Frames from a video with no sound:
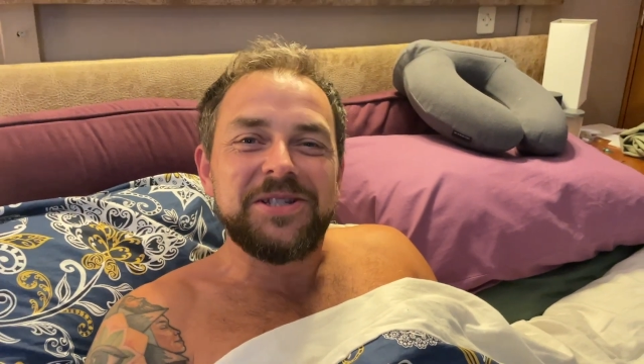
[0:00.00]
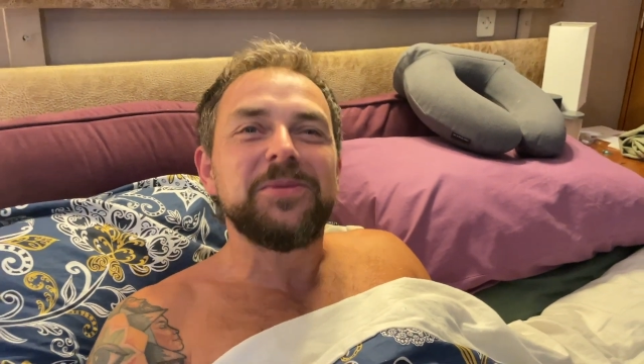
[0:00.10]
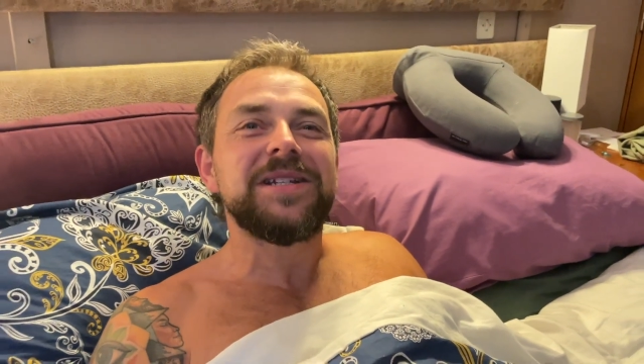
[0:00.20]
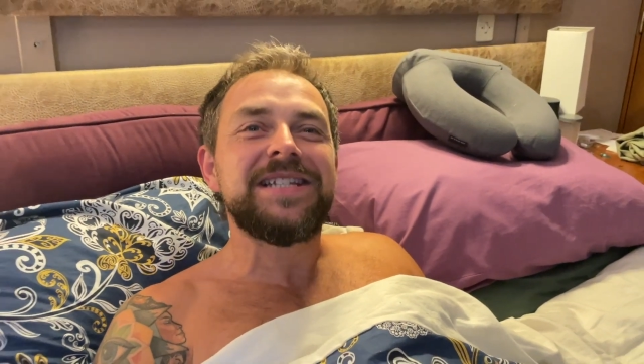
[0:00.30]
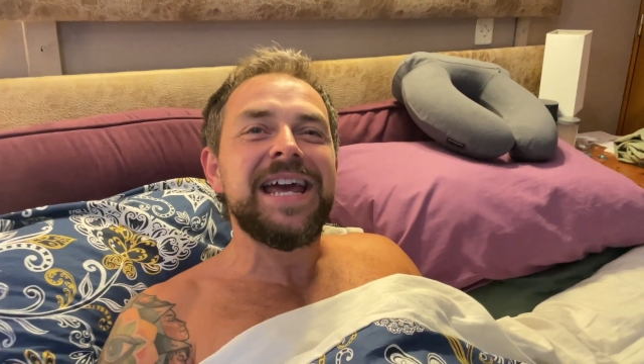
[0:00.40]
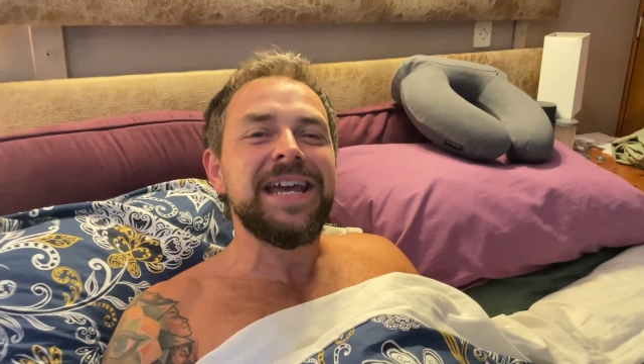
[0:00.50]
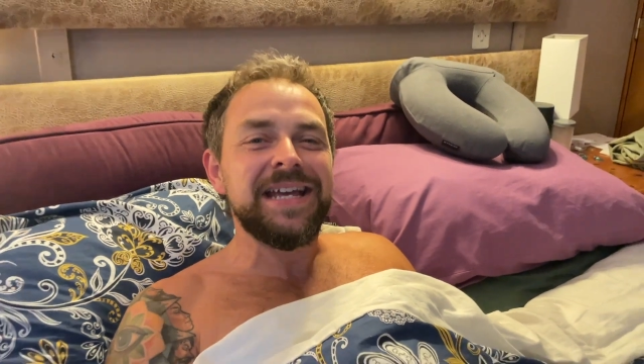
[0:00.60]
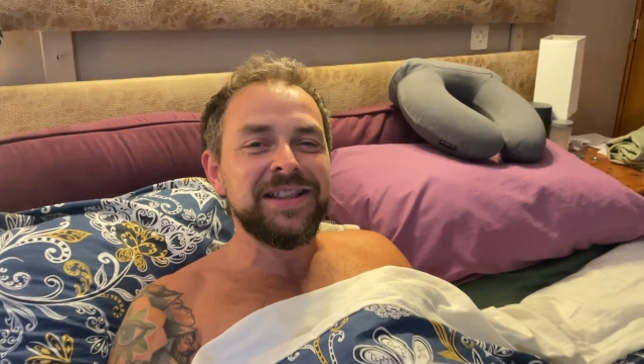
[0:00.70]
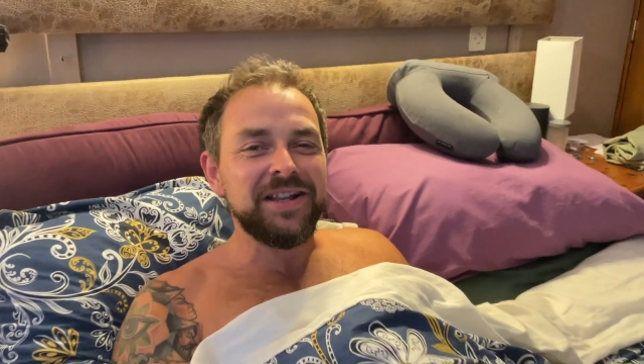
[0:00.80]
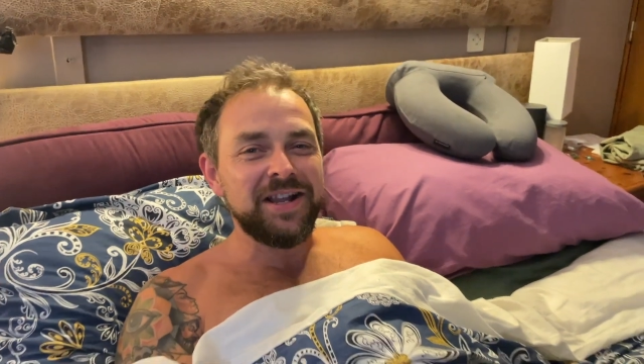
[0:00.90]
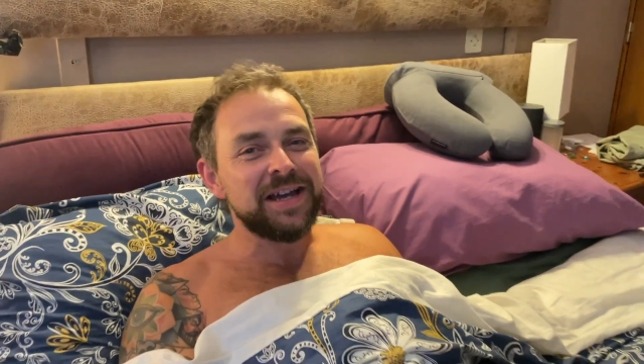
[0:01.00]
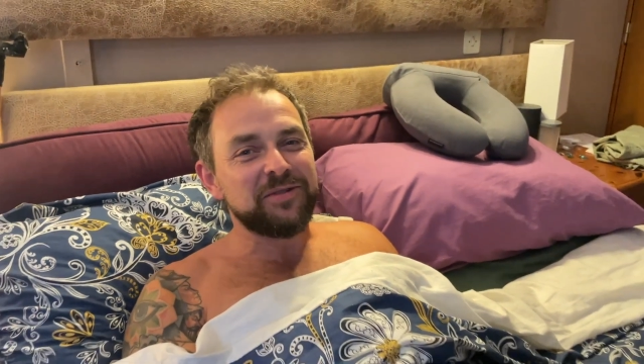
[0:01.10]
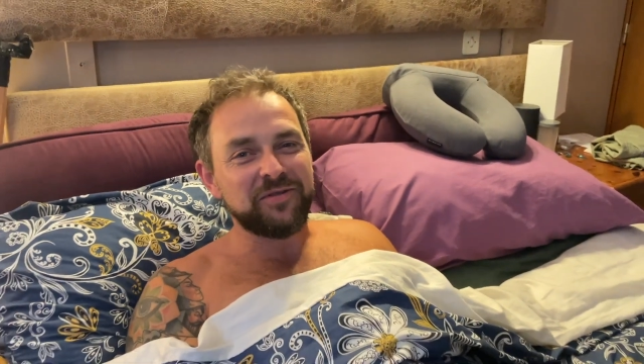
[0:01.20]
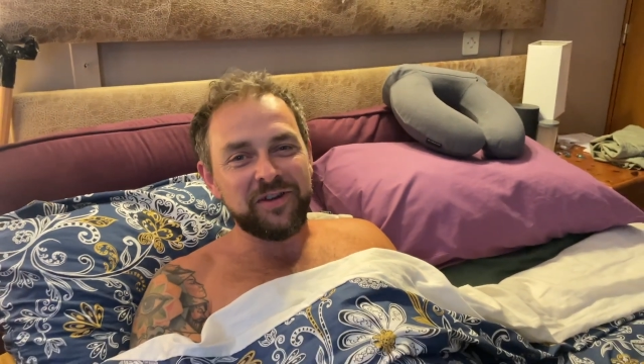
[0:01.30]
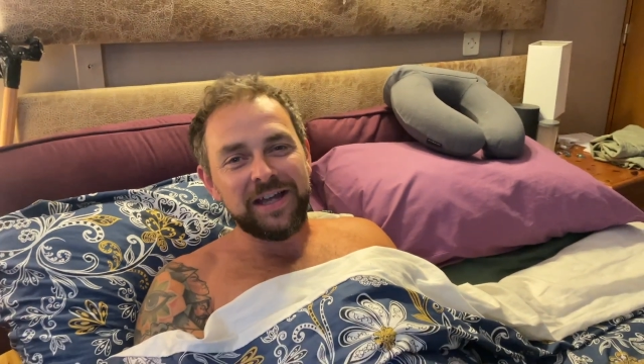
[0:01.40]
to a day in the
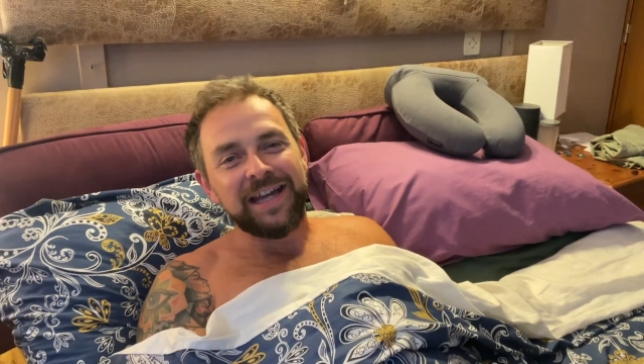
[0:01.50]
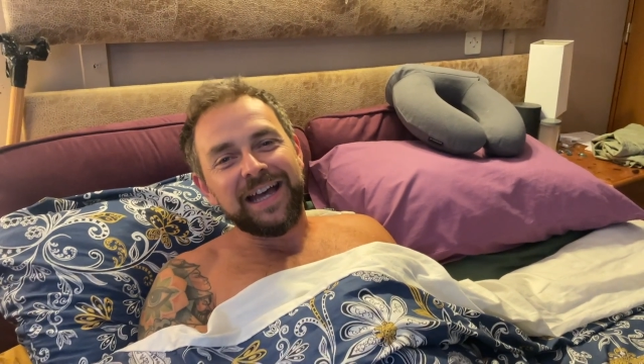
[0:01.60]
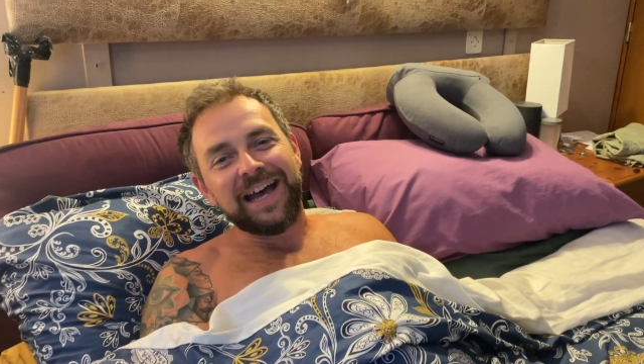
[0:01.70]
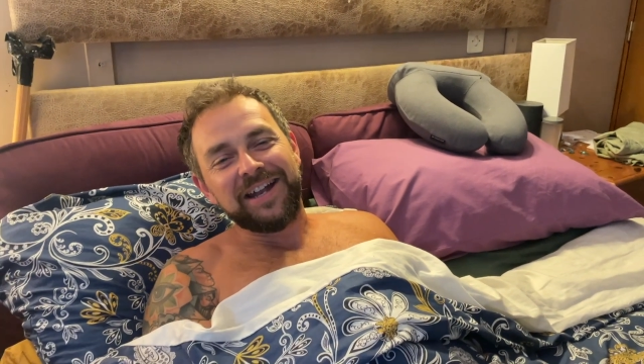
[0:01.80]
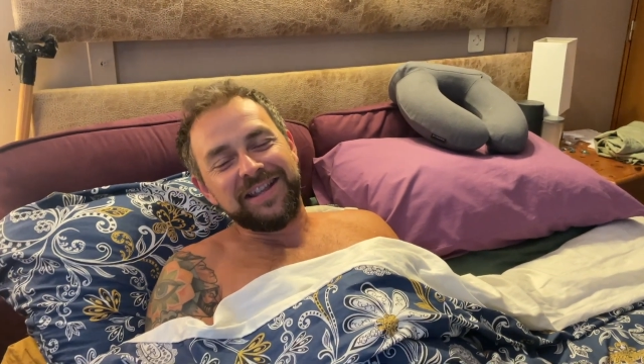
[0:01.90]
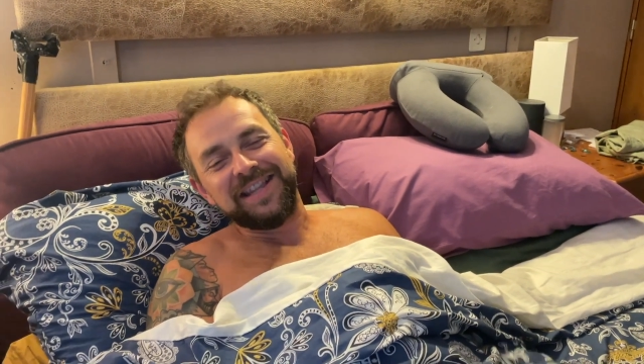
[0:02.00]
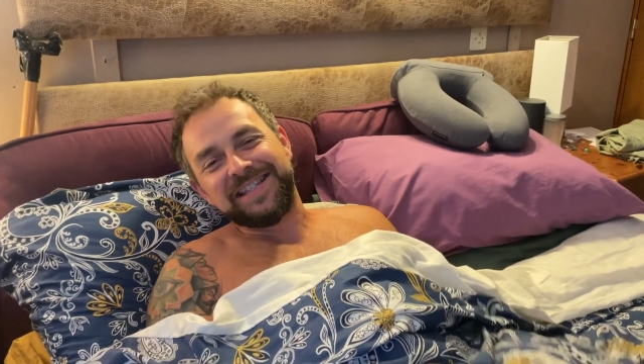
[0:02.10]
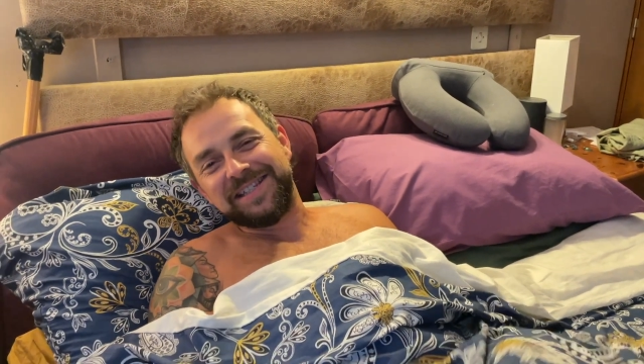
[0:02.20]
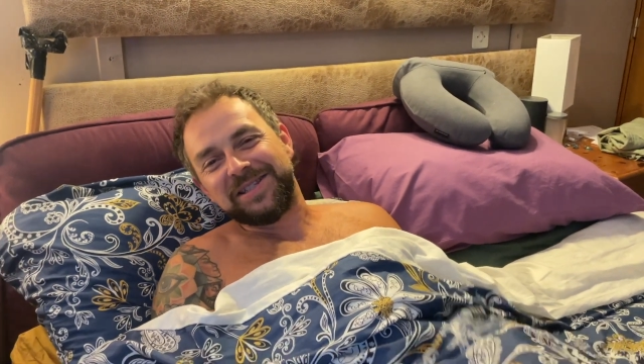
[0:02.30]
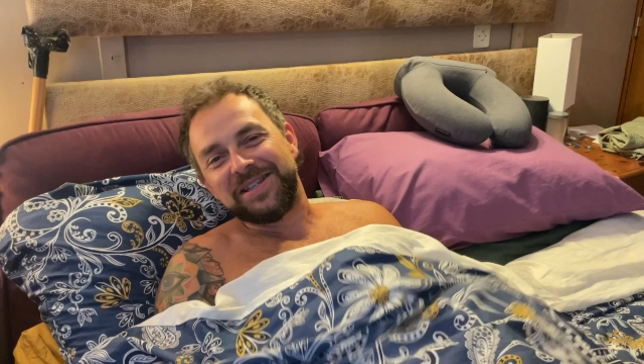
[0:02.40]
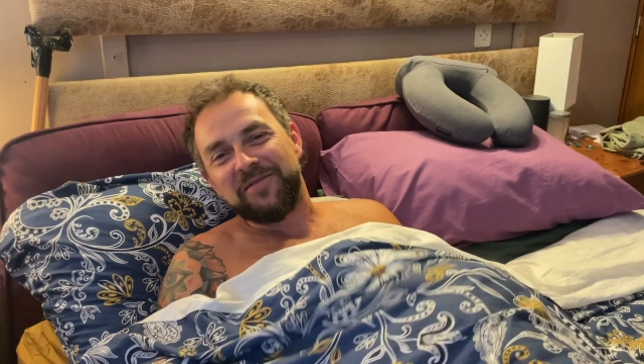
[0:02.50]
life. And this is